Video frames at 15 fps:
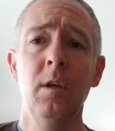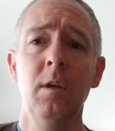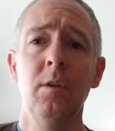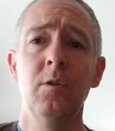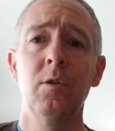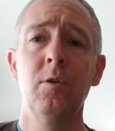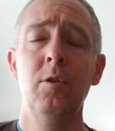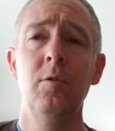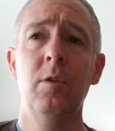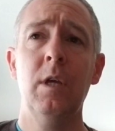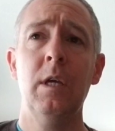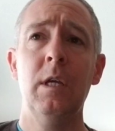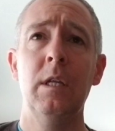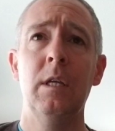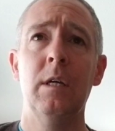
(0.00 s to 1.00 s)
So you
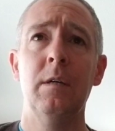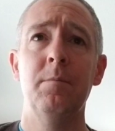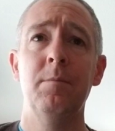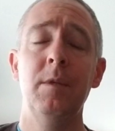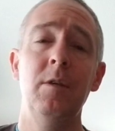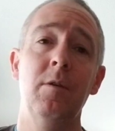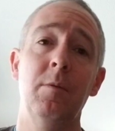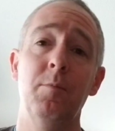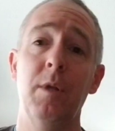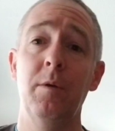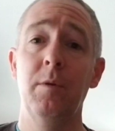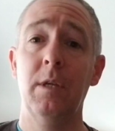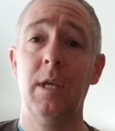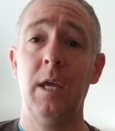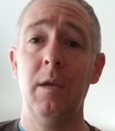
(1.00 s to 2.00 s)
can play with
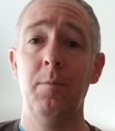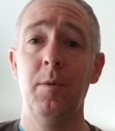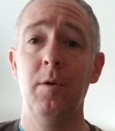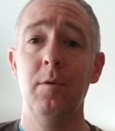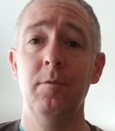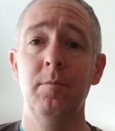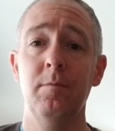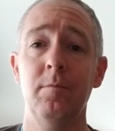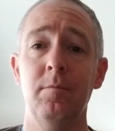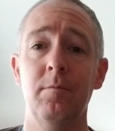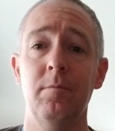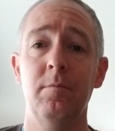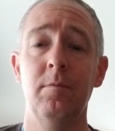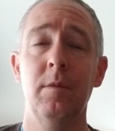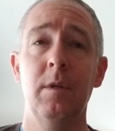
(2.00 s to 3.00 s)
a capo
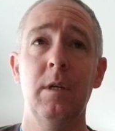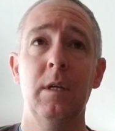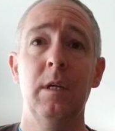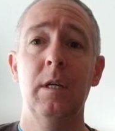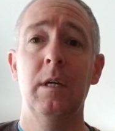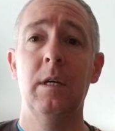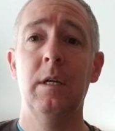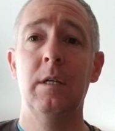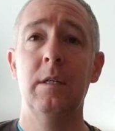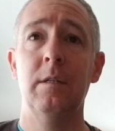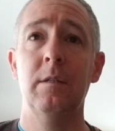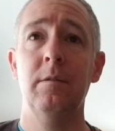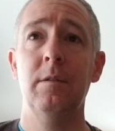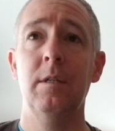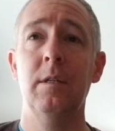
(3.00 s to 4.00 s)

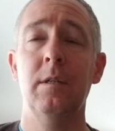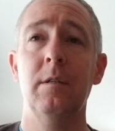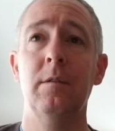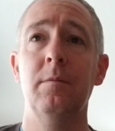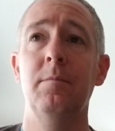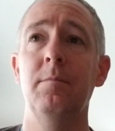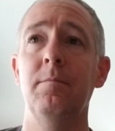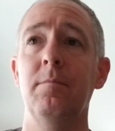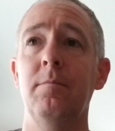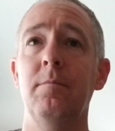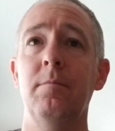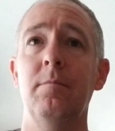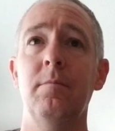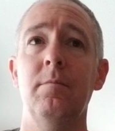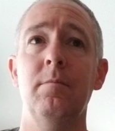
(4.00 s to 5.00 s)
to
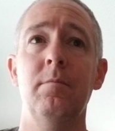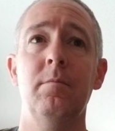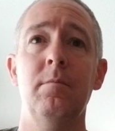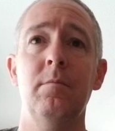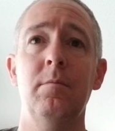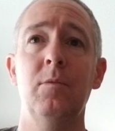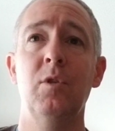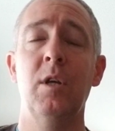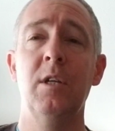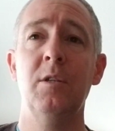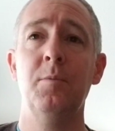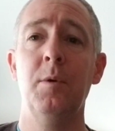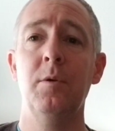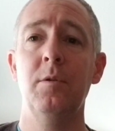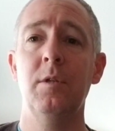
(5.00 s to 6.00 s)

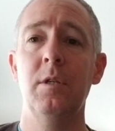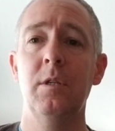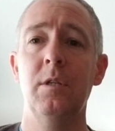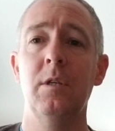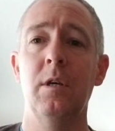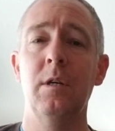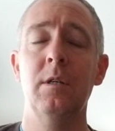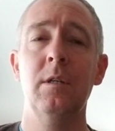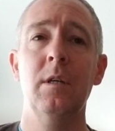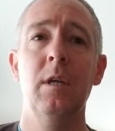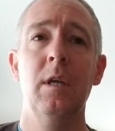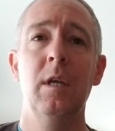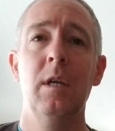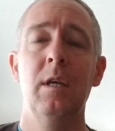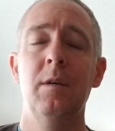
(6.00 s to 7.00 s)
transpose this song,
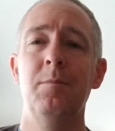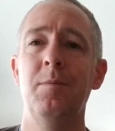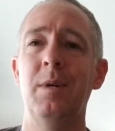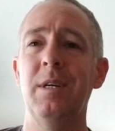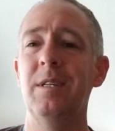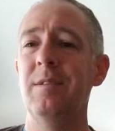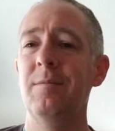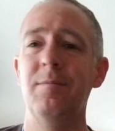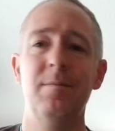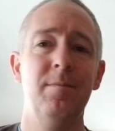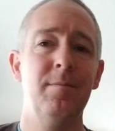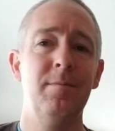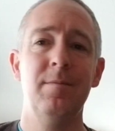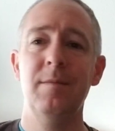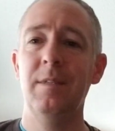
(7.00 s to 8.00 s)
but
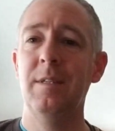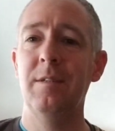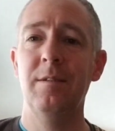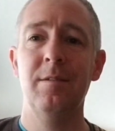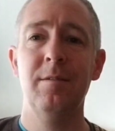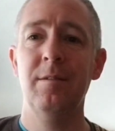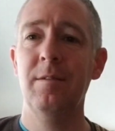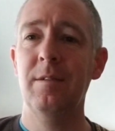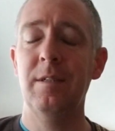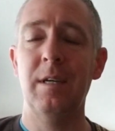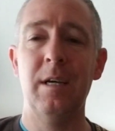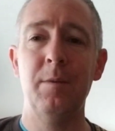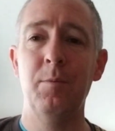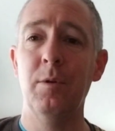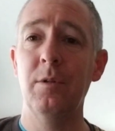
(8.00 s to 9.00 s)
you know, I
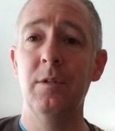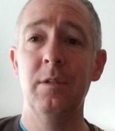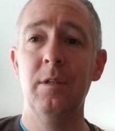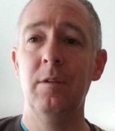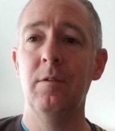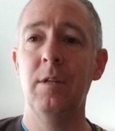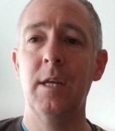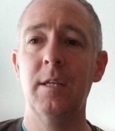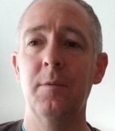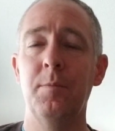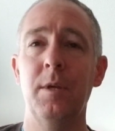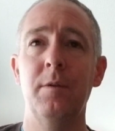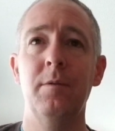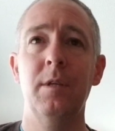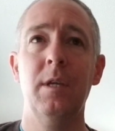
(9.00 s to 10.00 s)
personally don't like to play
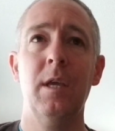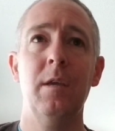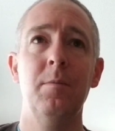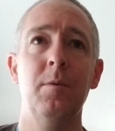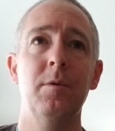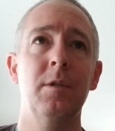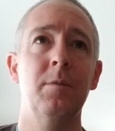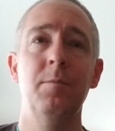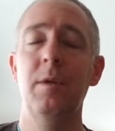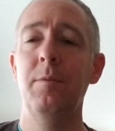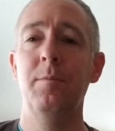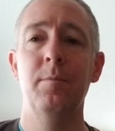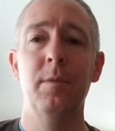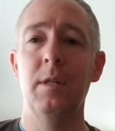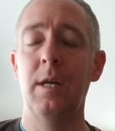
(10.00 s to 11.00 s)
with a capo.
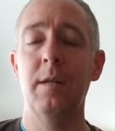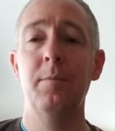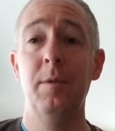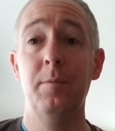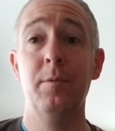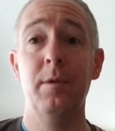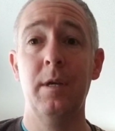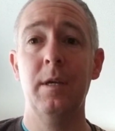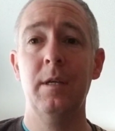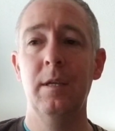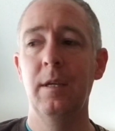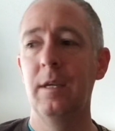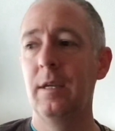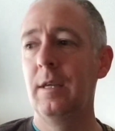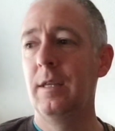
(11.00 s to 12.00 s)
A lot of people I
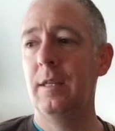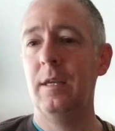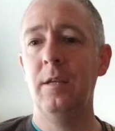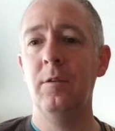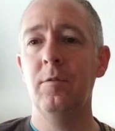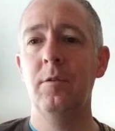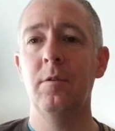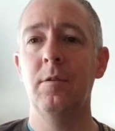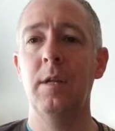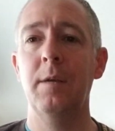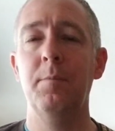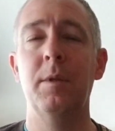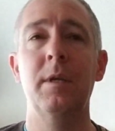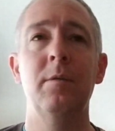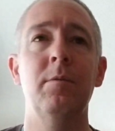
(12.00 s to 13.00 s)
know don't like
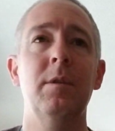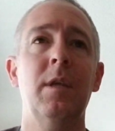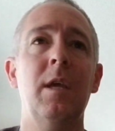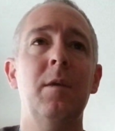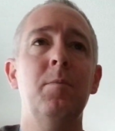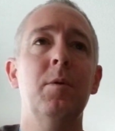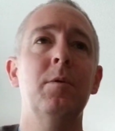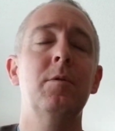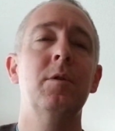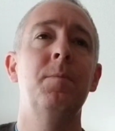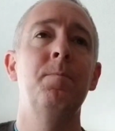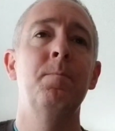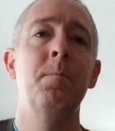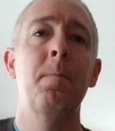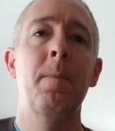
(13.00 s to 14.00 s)
playing with capos.
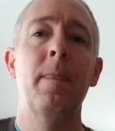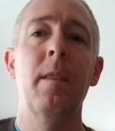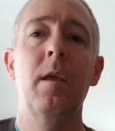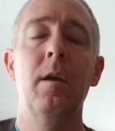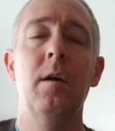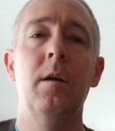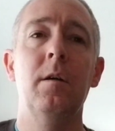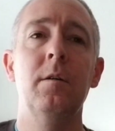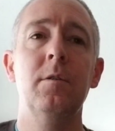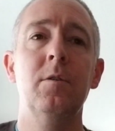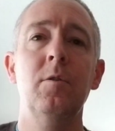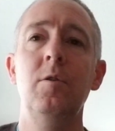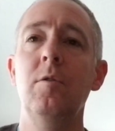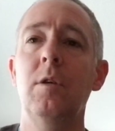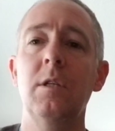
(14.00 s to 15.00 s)
So
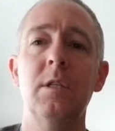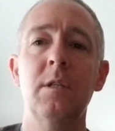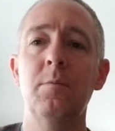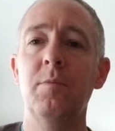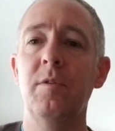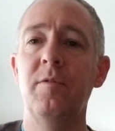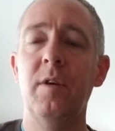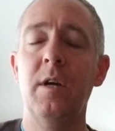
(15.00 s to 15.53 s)
you can simplify